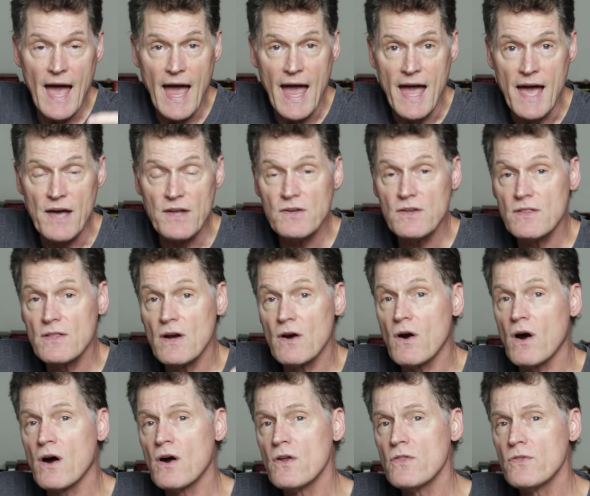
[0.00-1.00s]
And there
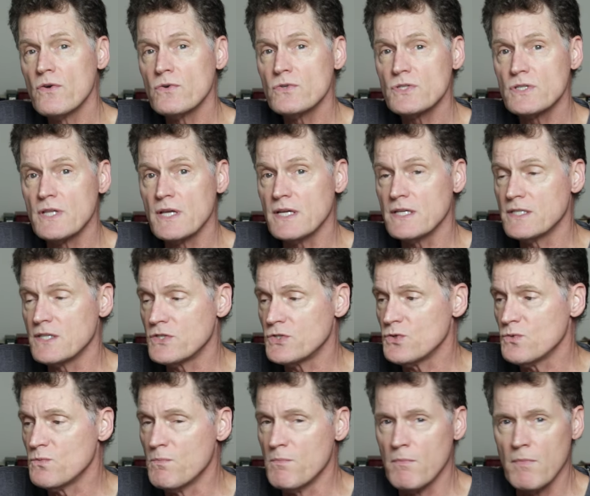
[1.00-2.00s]
are those things that
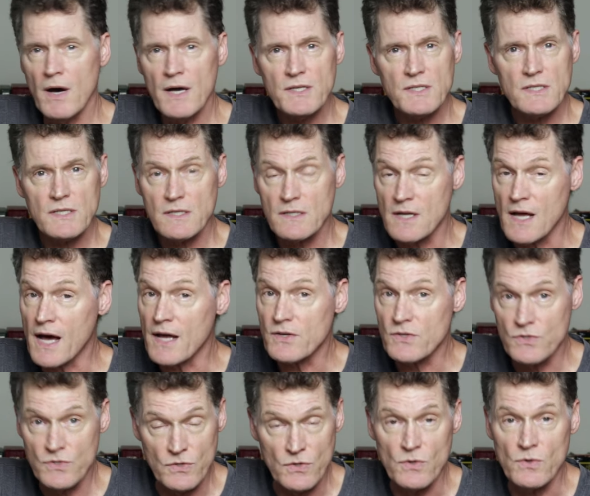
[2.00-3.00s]
you must
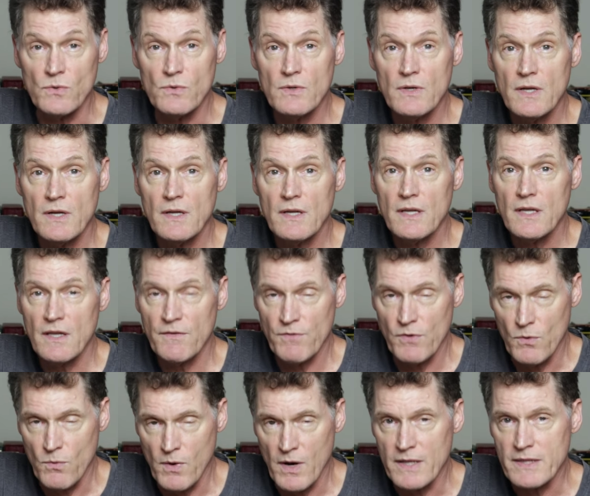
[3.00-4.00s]
not do if
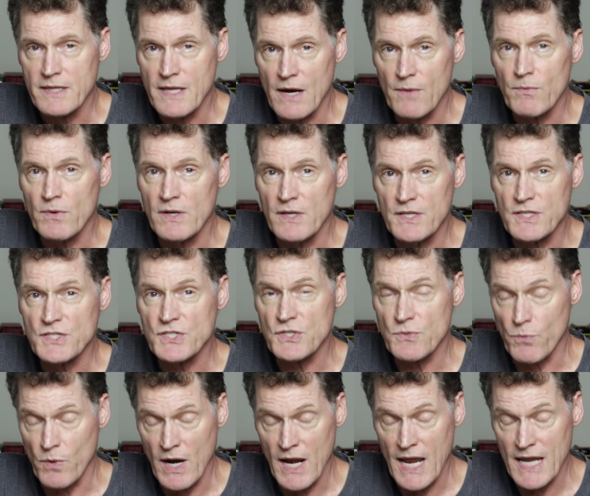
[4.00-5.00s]
you want that
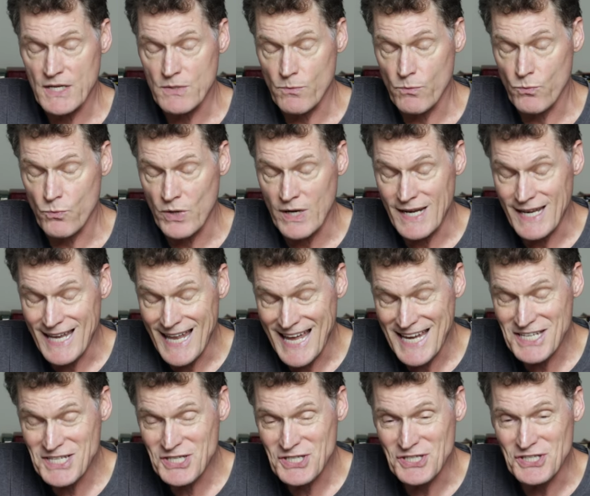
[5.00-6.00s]
rela-
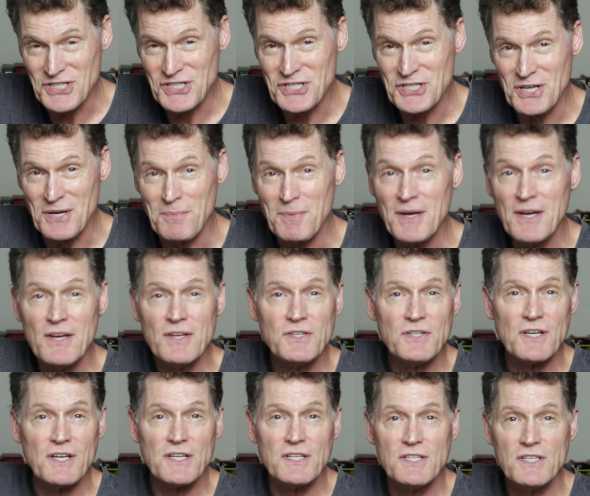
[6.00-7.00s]
relationship
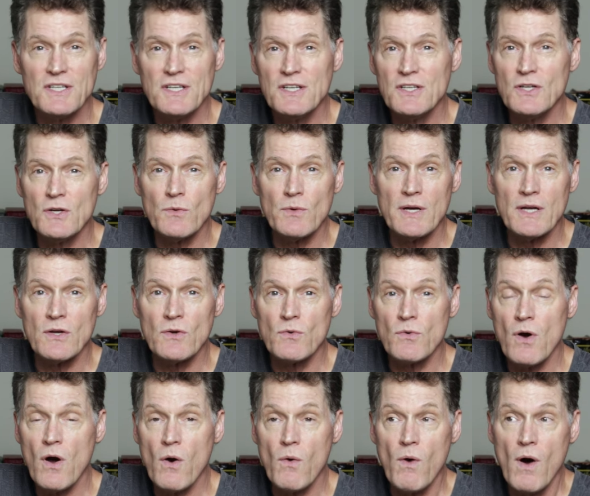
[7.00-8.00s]
to continue and
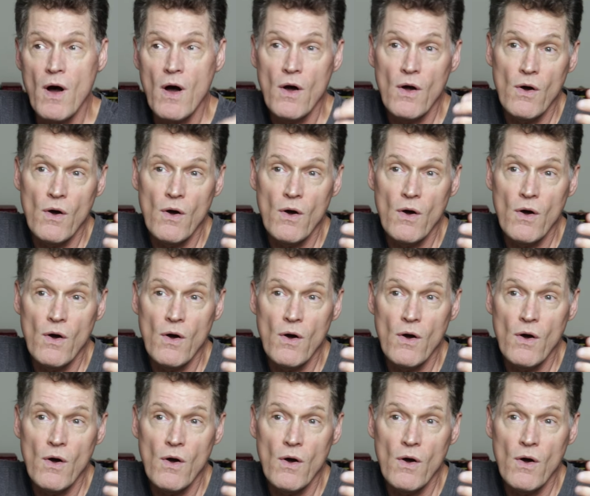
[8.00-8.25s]
grow,